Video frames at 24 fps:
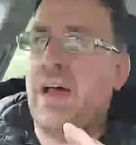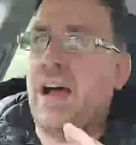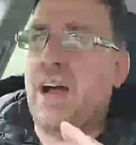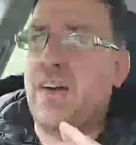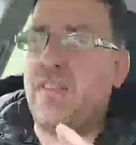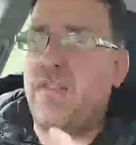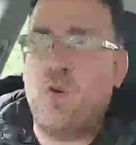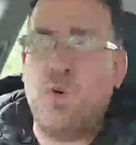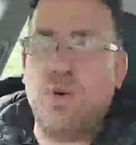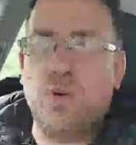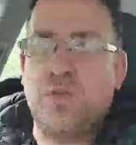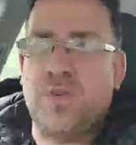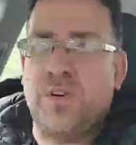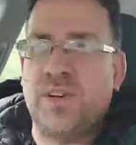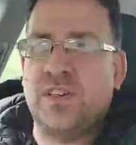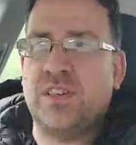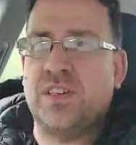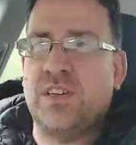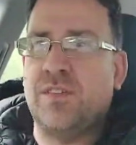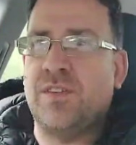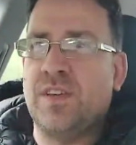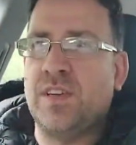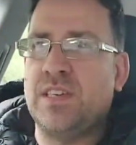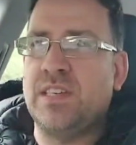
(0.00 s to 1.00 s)
I've always fancied
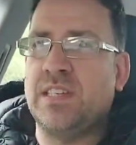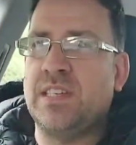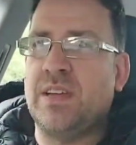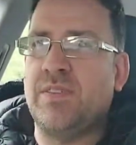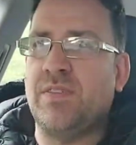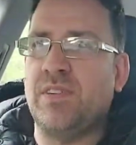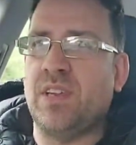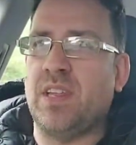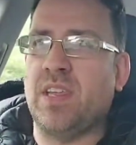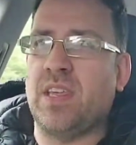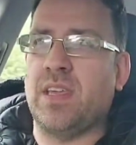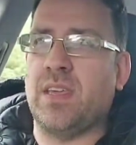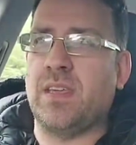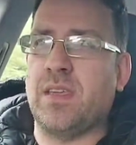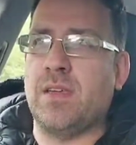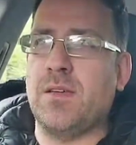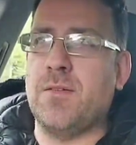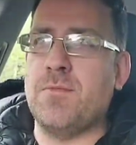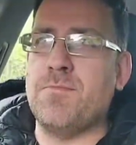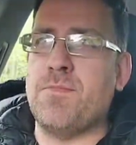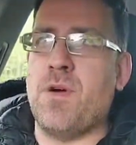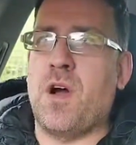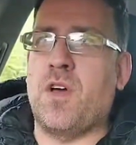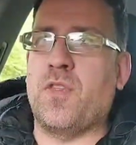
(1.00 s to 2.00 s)
the V70,
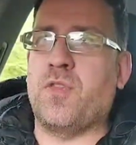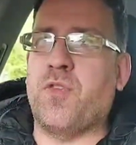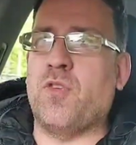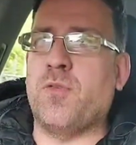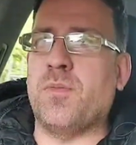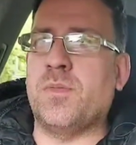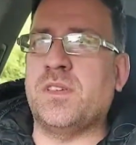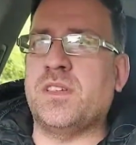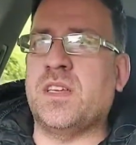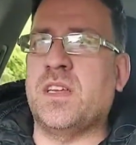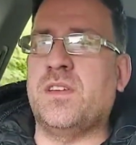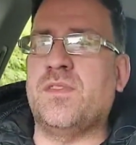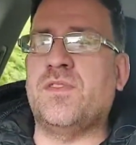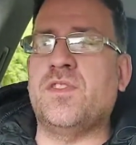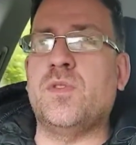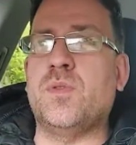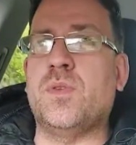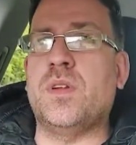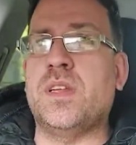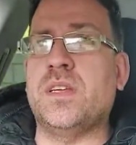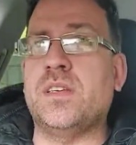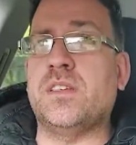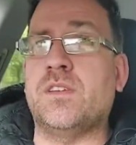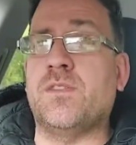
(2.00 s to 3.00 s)
but I thought to myself, you know
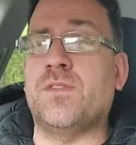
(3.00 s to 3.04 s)
what it is, the